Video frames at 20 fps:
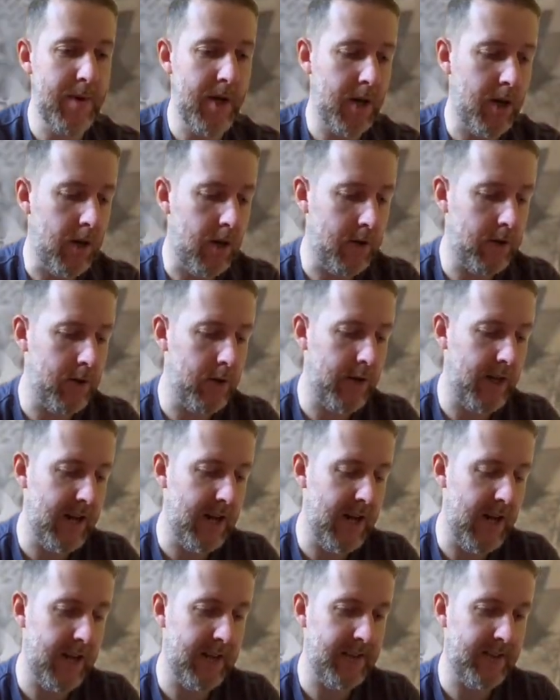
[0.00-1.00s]
cards looking
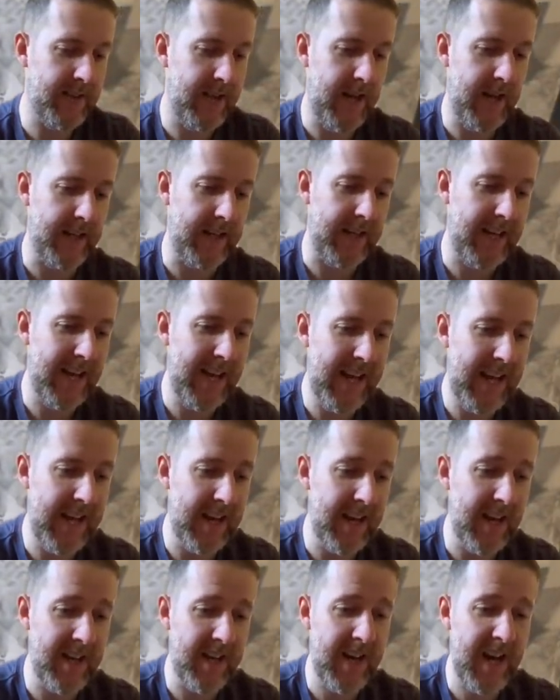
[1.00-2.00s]
nice and
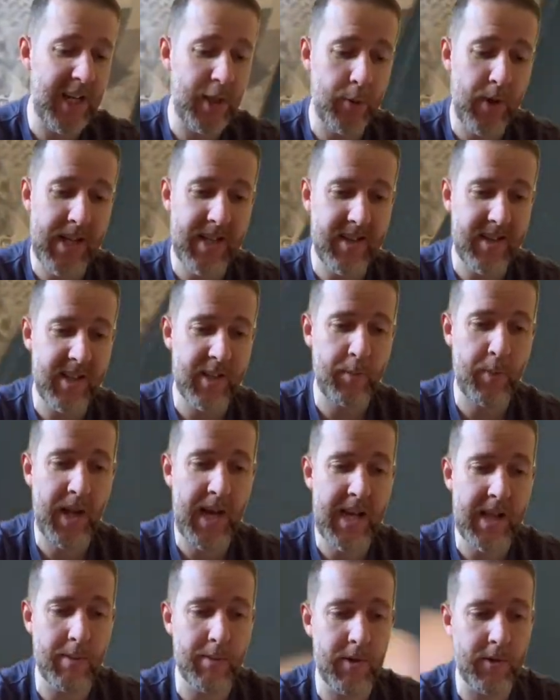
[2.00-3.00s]
clean, and a nice way to display
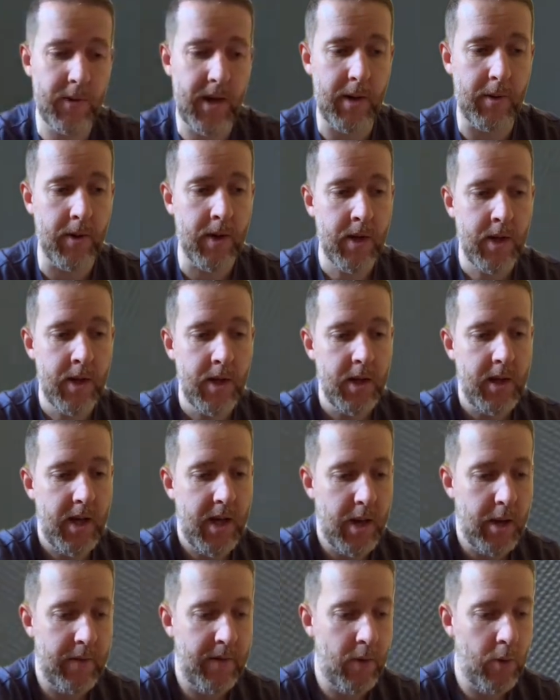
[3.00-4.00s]
them as well. You
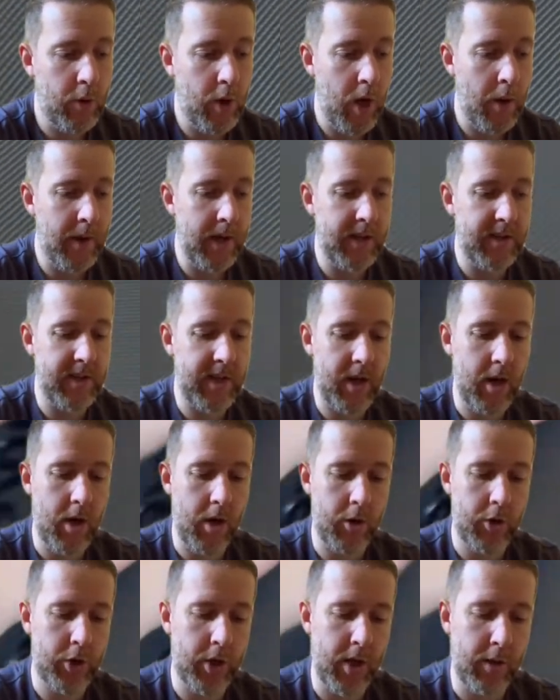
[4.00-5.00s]
know, if you're going to
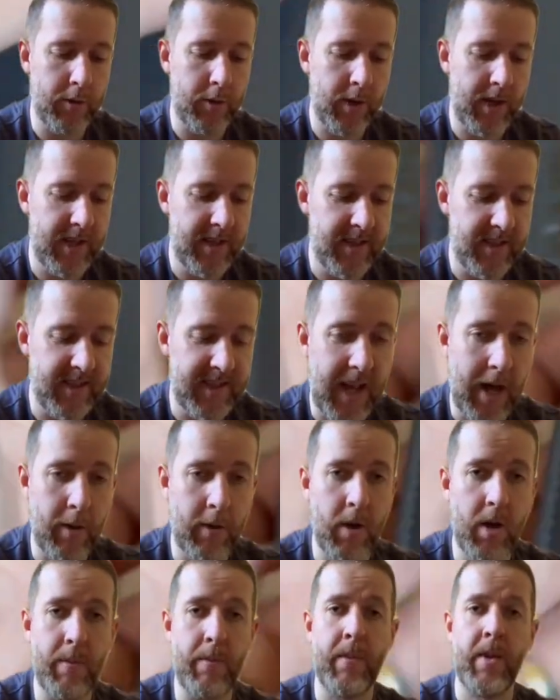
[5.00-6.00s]
card shows looking to sell
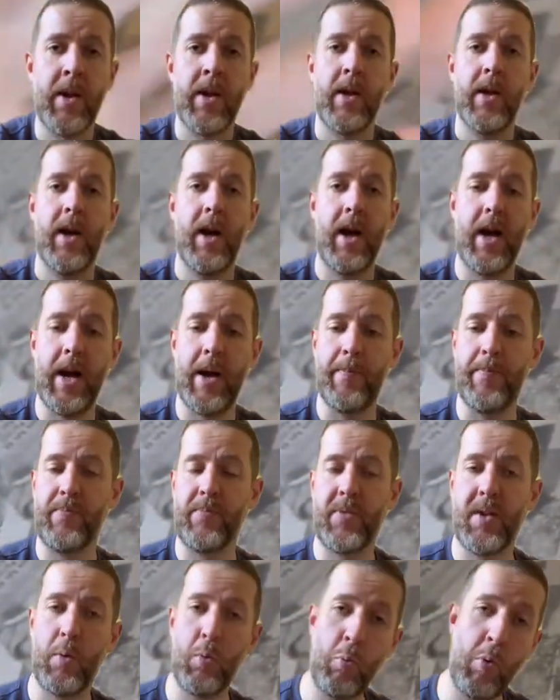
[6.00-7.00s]
them,
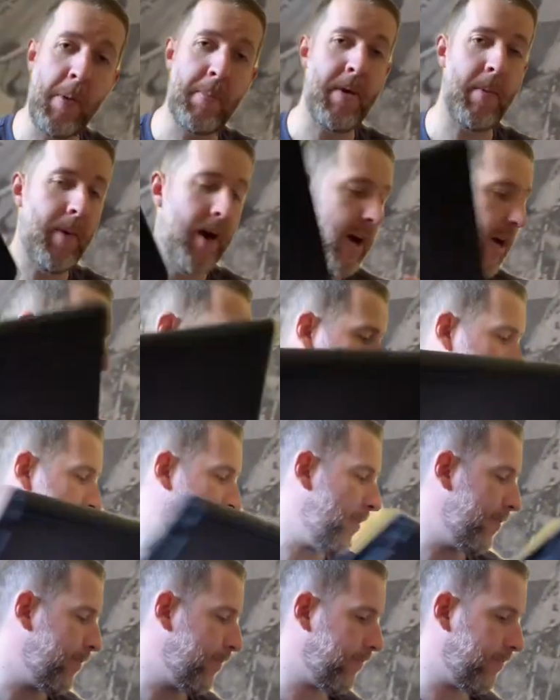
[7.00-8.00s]
whip your binder
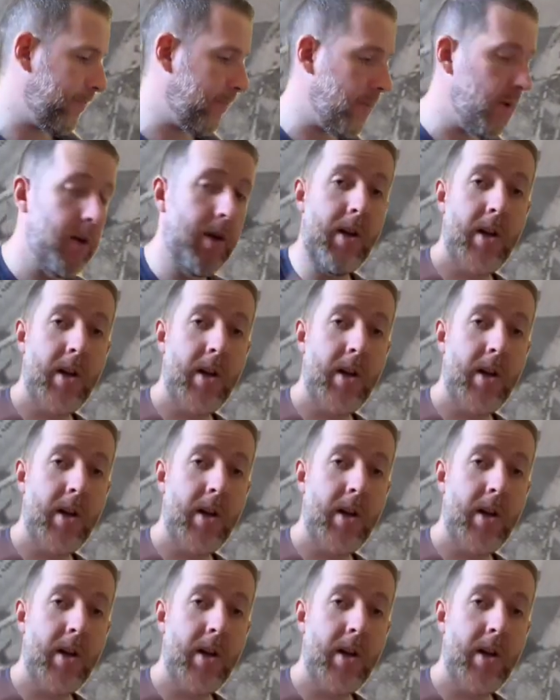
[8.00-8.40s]
out, you